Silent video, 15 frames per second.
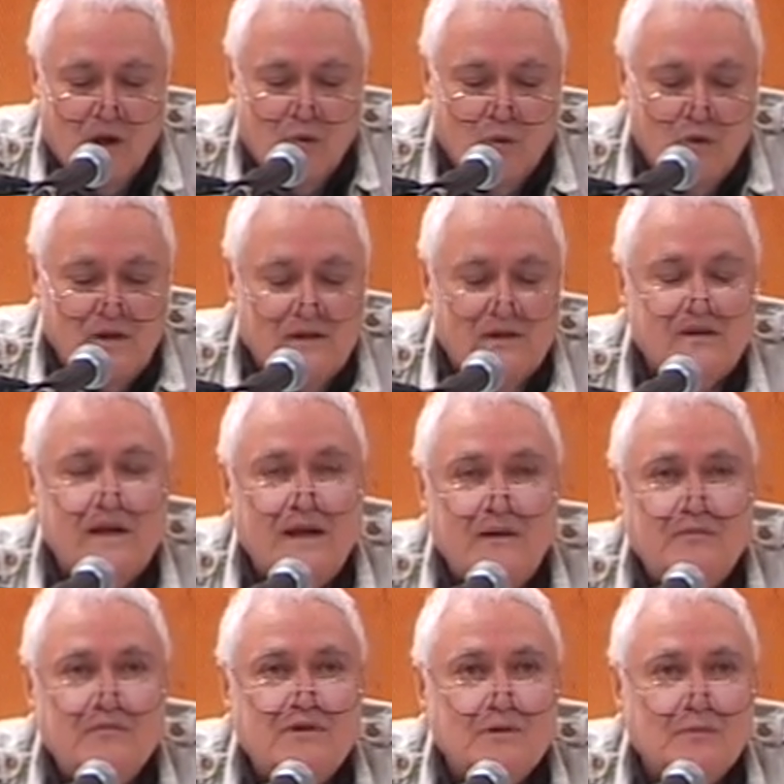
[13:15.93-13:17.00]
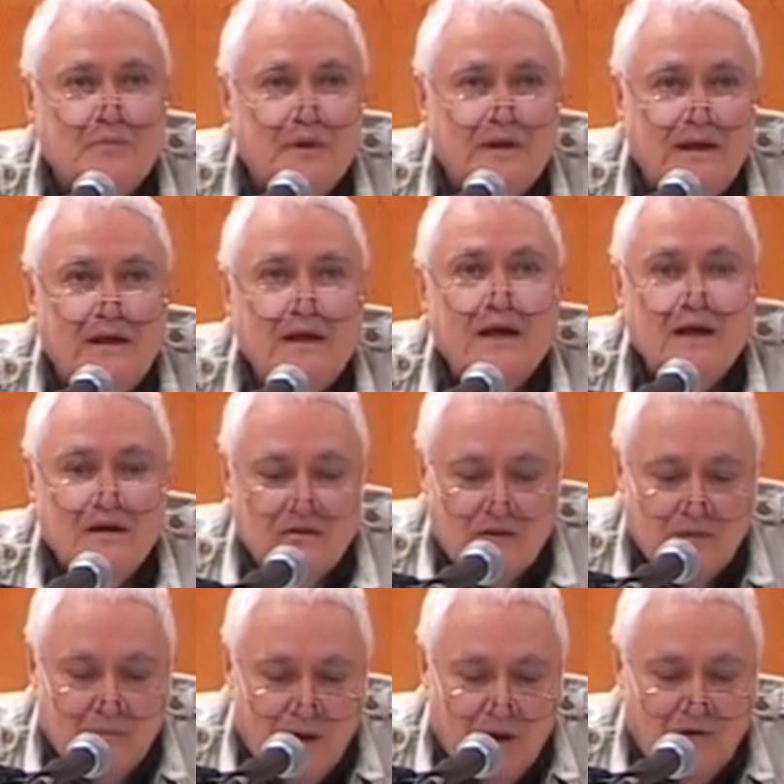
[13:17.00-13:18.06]
would seem to be the
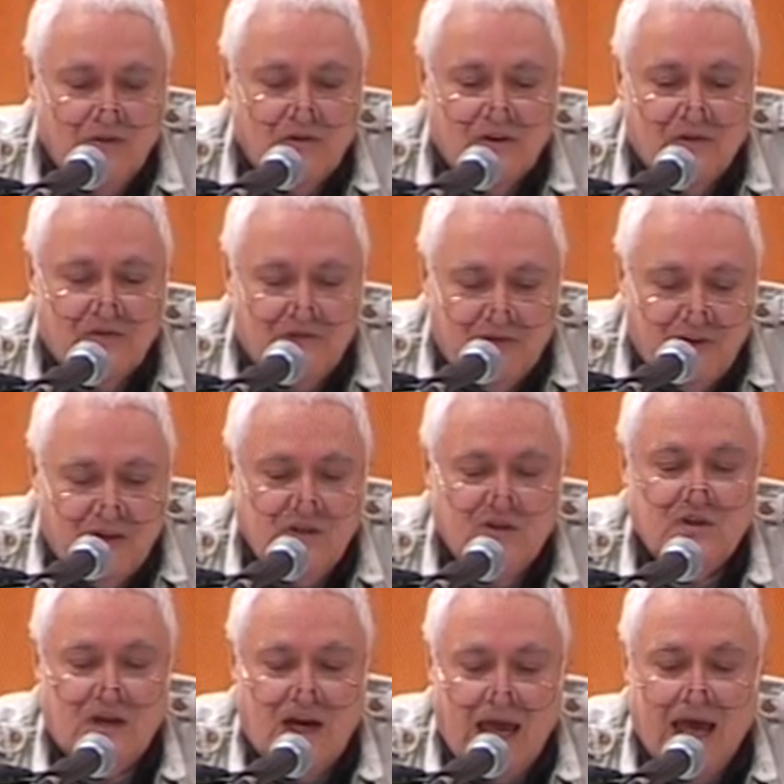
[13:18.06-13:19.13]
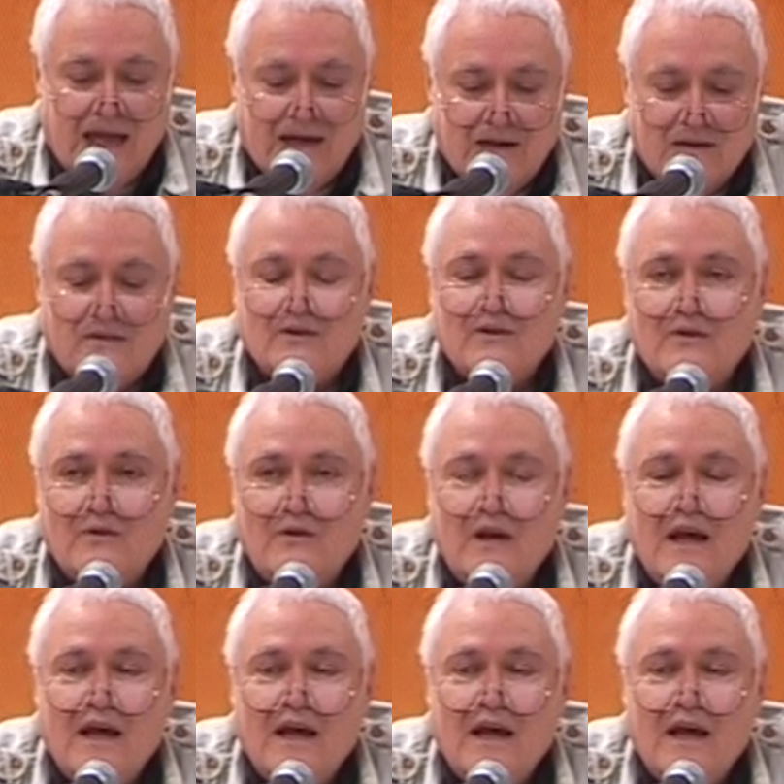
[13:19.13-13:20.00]
most efficient attitude